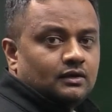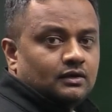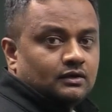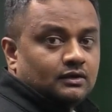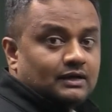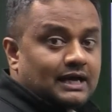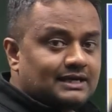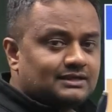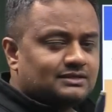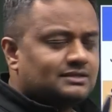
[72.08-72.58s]

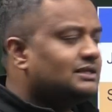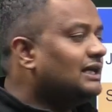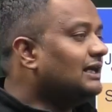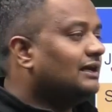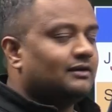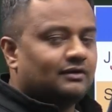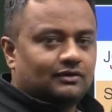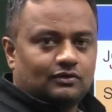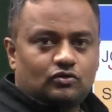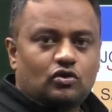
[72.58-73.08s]
Guys,
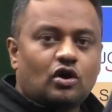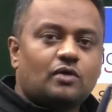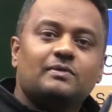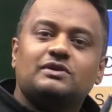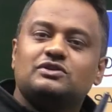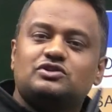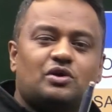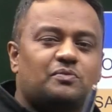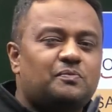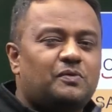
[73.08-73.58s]
see,
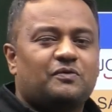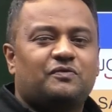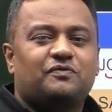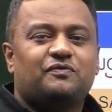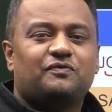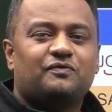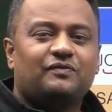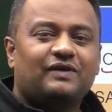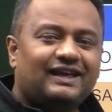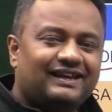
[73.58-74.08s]
government job of
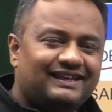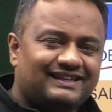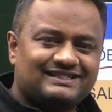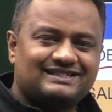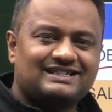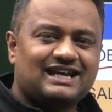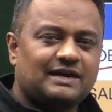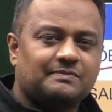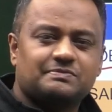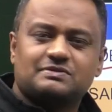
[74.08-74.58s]
various
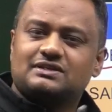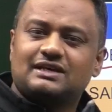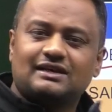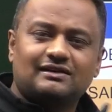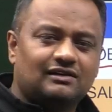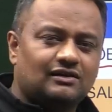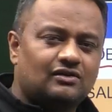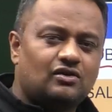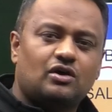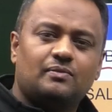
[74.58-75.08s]
types,
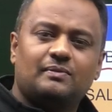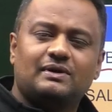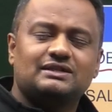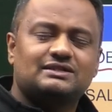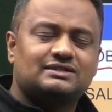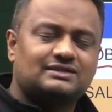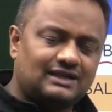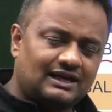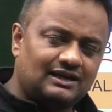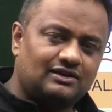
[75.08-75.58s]
central government,
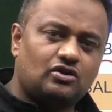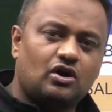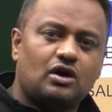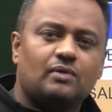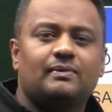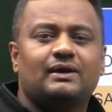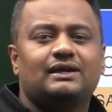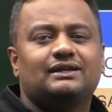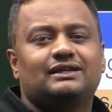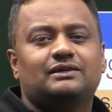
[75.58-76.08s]
state
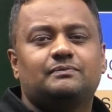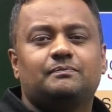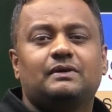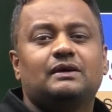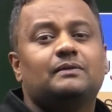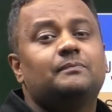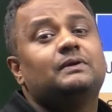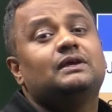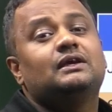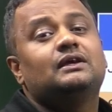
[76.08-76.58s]
government, it
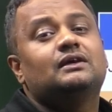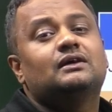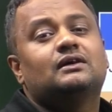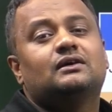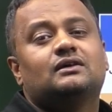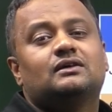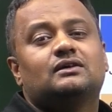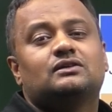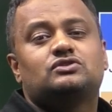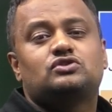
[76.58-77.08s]
may be
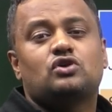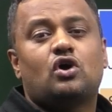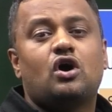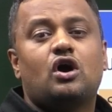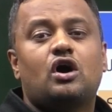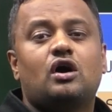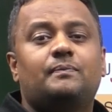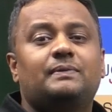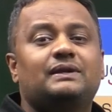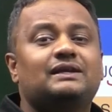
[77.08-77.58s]
a
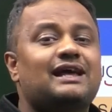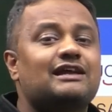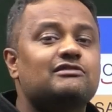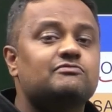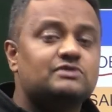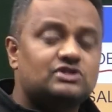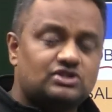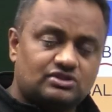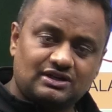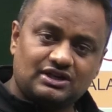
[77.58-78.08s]
job in
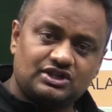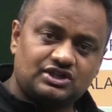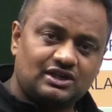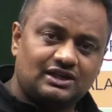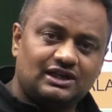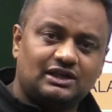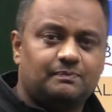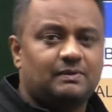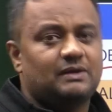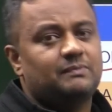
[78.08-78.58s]
administration,
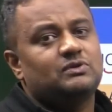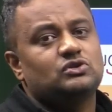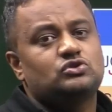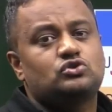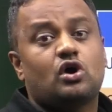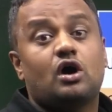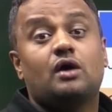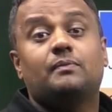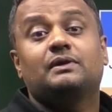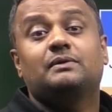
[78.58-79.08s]
it may be a
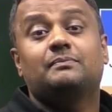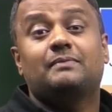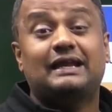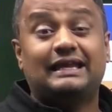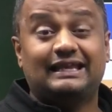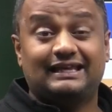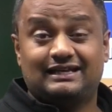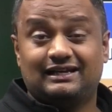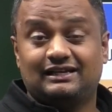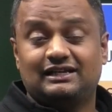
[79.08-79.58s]
job in
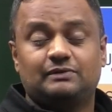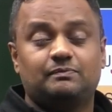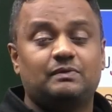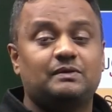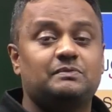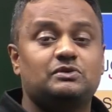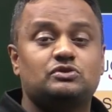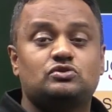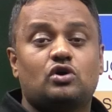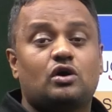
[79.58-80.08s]
medical, it may
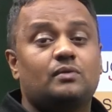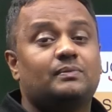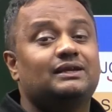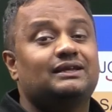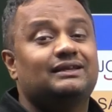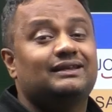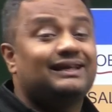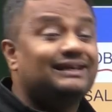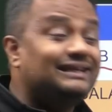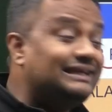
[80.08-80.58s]
be a job
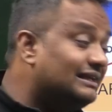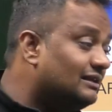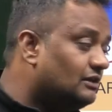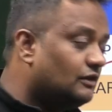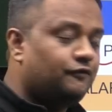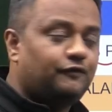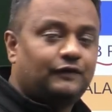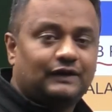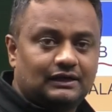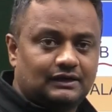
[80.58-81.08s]
in any
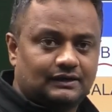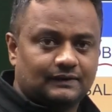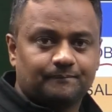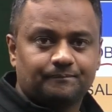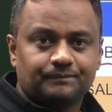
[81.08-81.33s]
other field.